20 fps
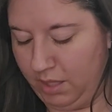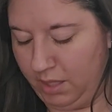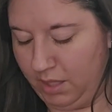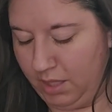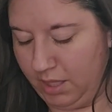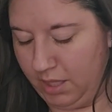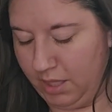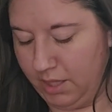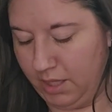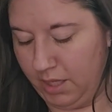
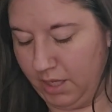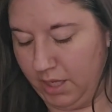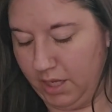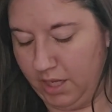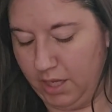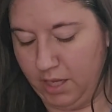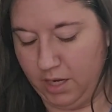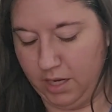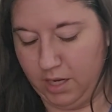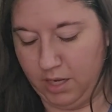And
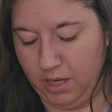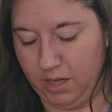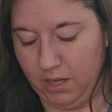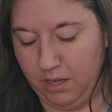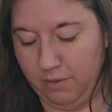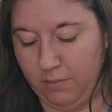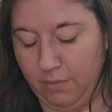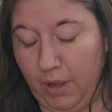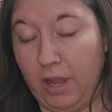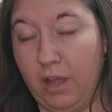then
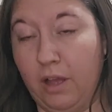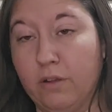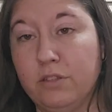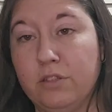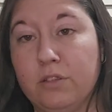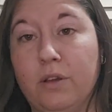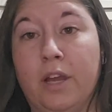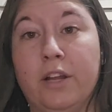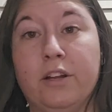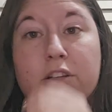I
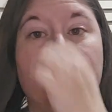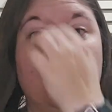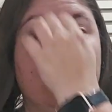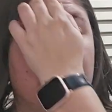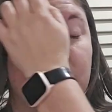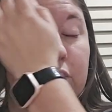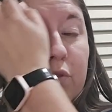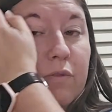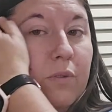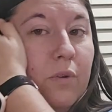just
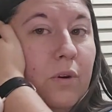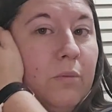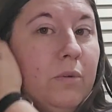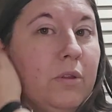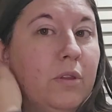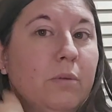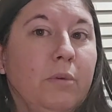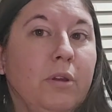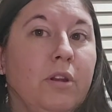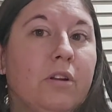used a
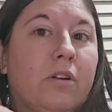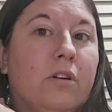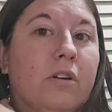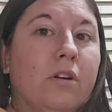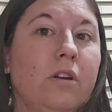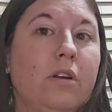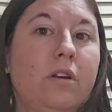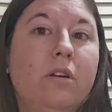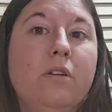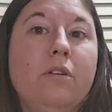4mm
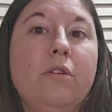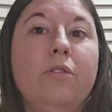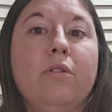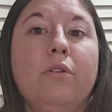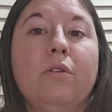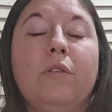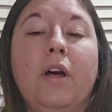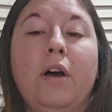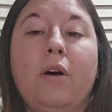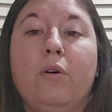hook
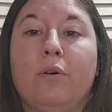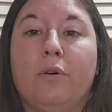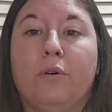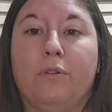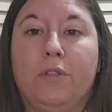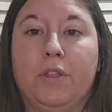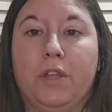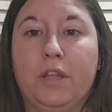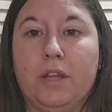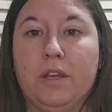through that whole
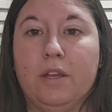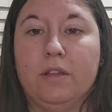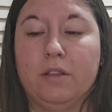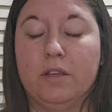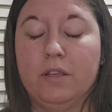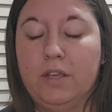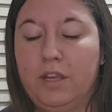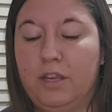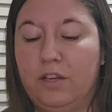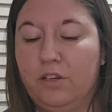thing. The
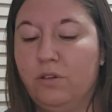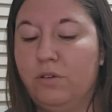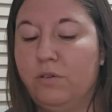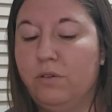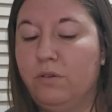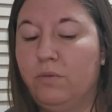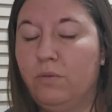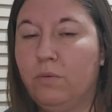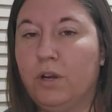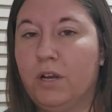gauge
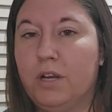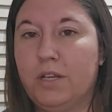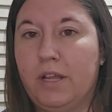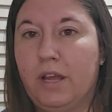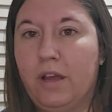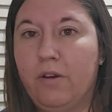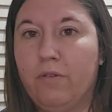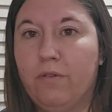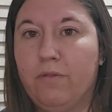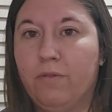worked
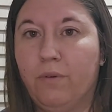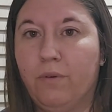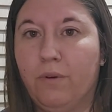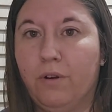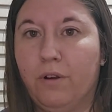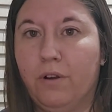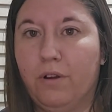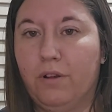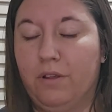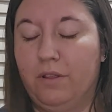out
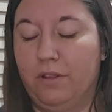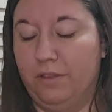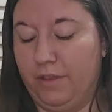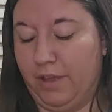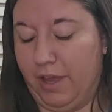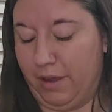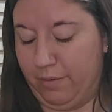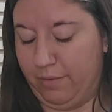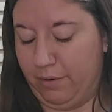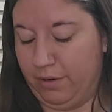for
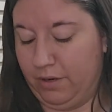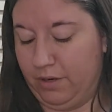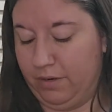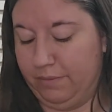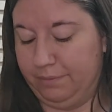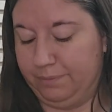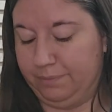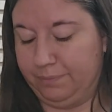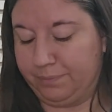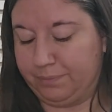that one.
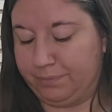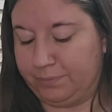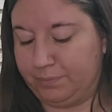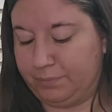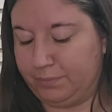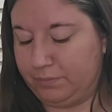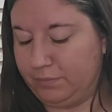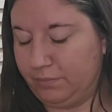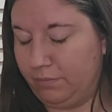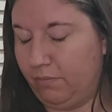
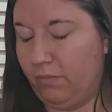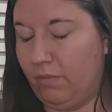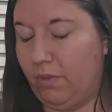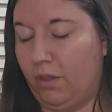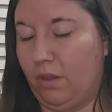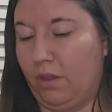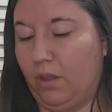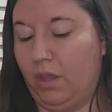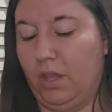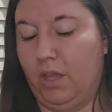
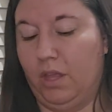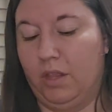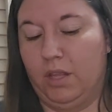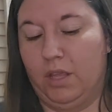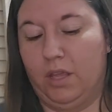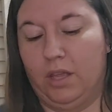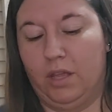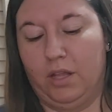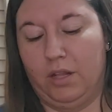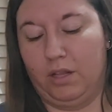And
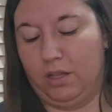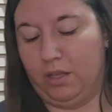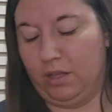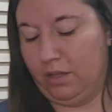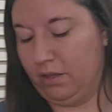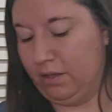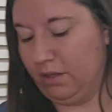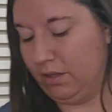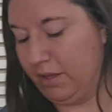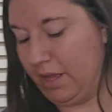then
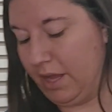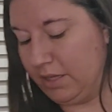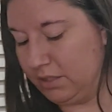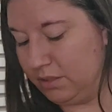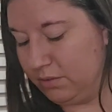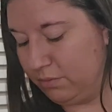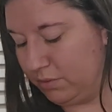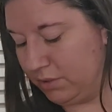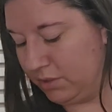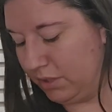the
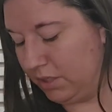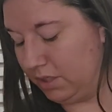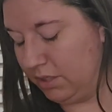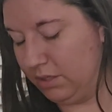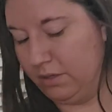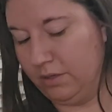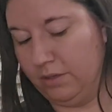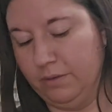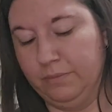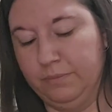last one
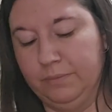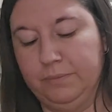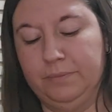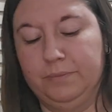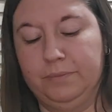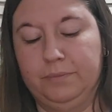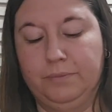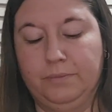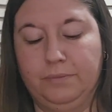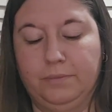
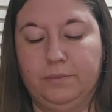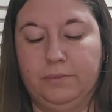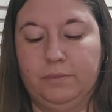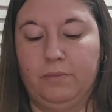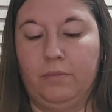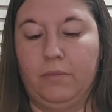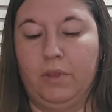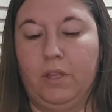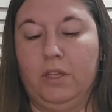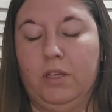
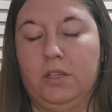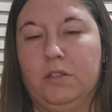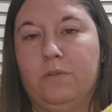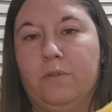is